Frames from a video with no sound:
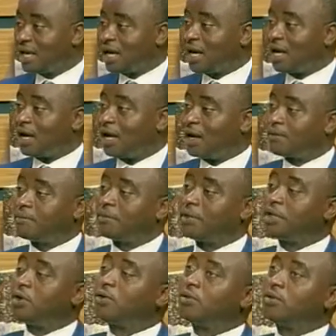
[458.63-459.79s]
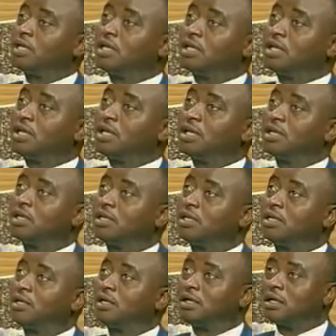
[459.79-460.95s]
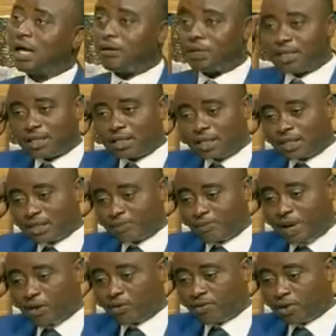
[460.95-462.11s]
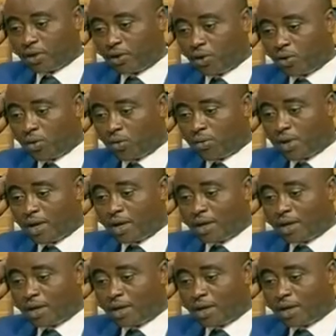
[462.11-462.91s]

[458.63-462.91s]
I mean, in this part of the globe,